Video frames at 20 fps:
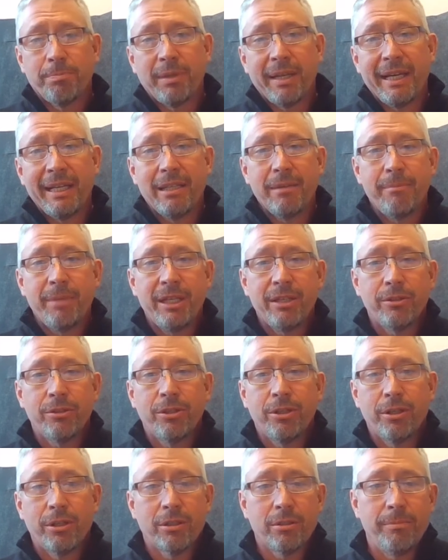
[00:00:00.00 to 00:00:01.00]
plan the meal,
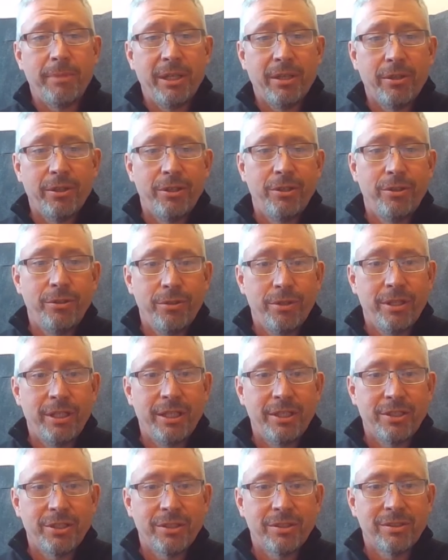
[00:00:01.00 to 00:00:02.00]
cook the meal, and do the
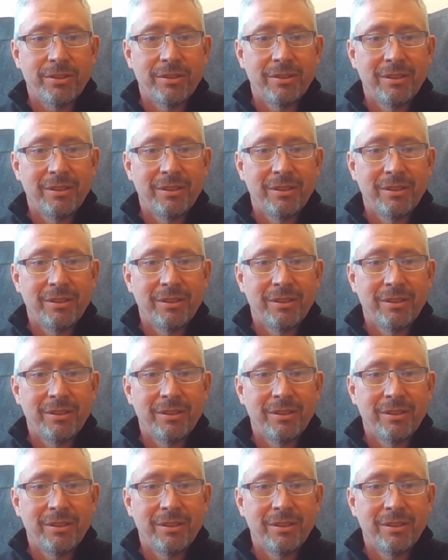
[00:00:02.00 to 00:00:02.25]
dishes.